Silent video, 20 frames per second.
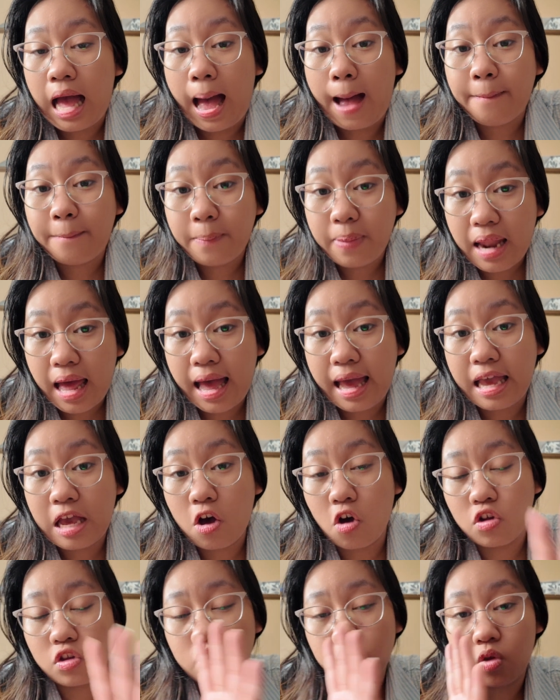apply
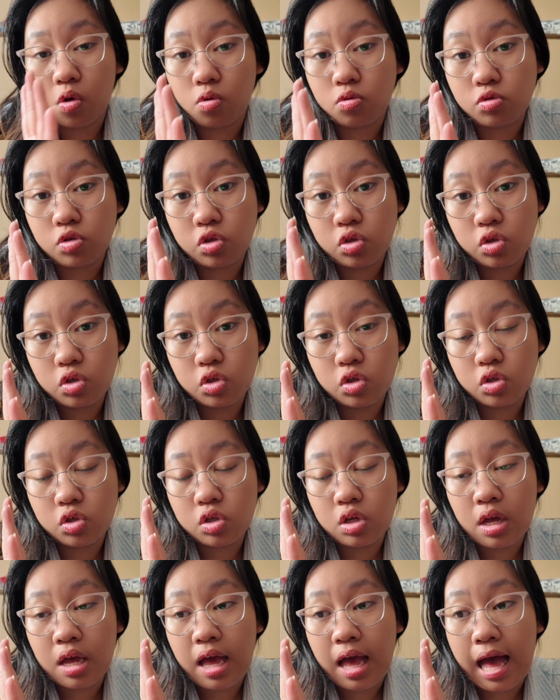on
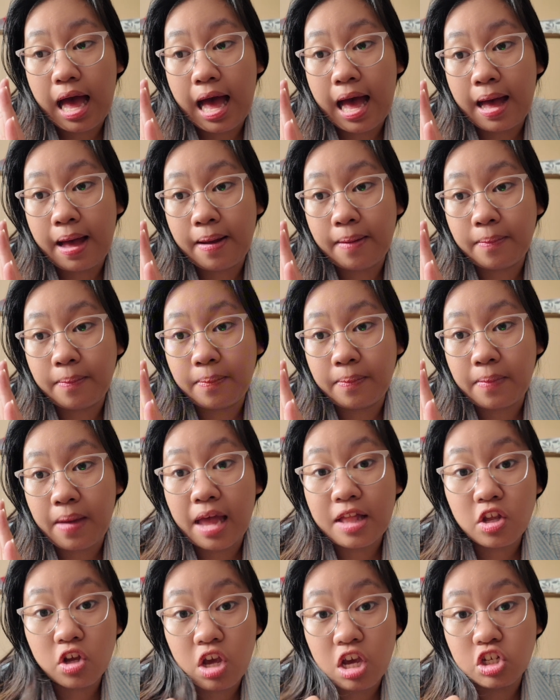those
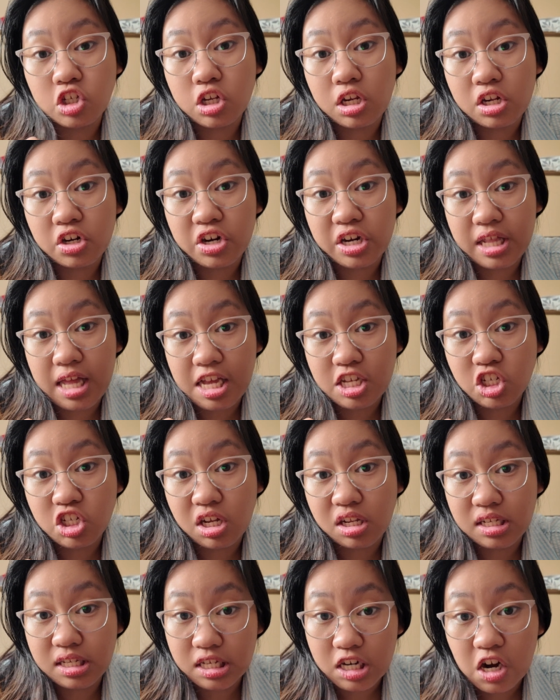educational
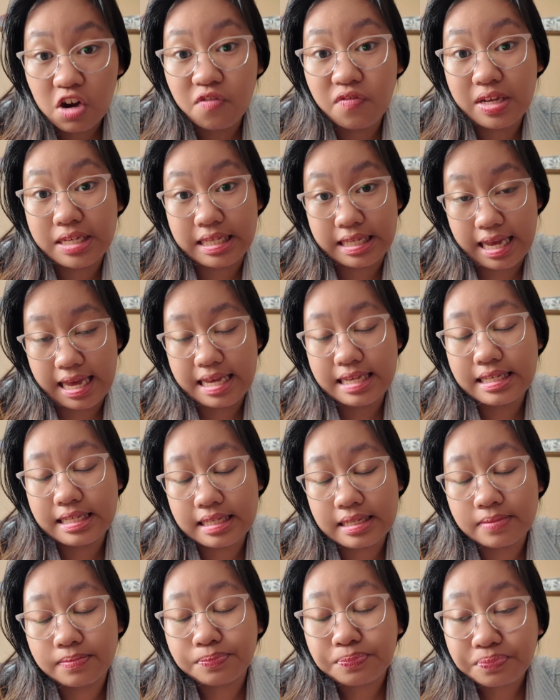credential services